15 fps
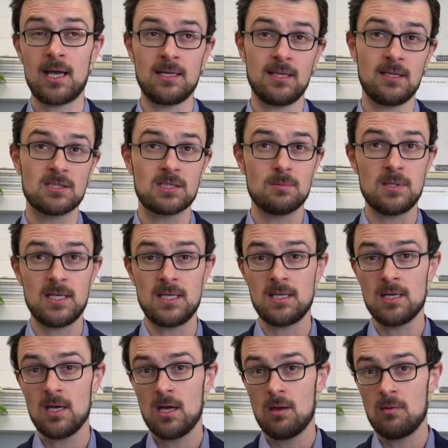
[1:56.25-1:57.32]
It needs to
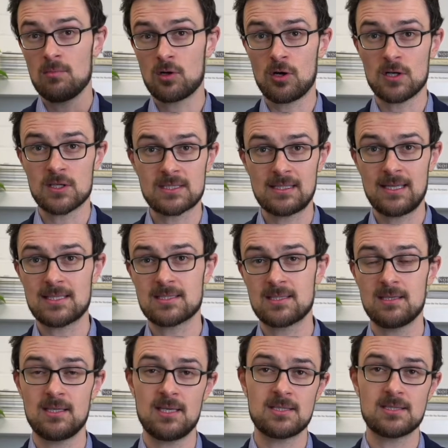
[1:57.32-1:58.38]
be cost less
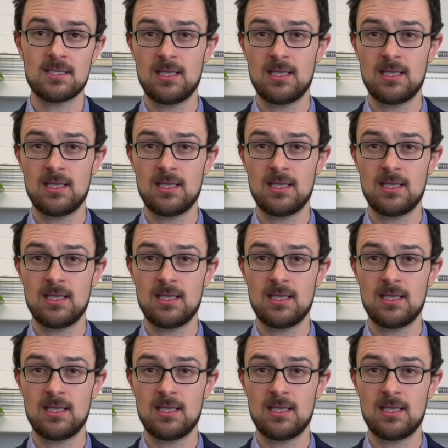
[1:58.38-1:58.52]
than this.